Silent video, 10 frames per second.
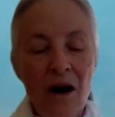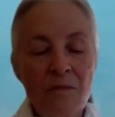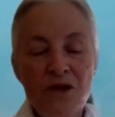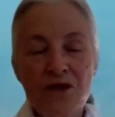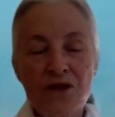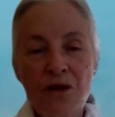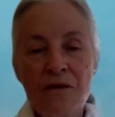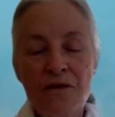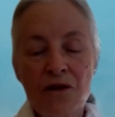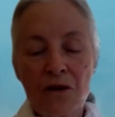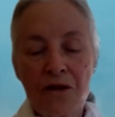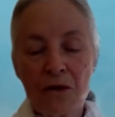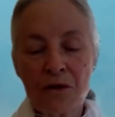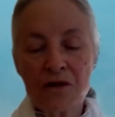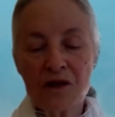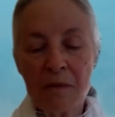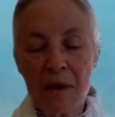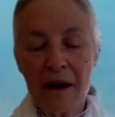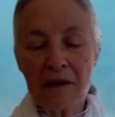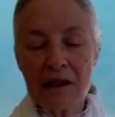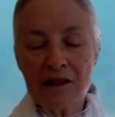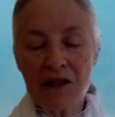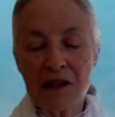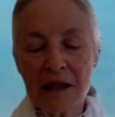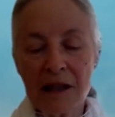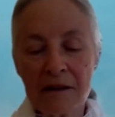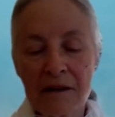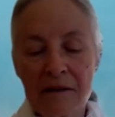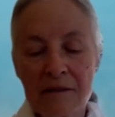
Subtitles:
Observe your thoughts about listening.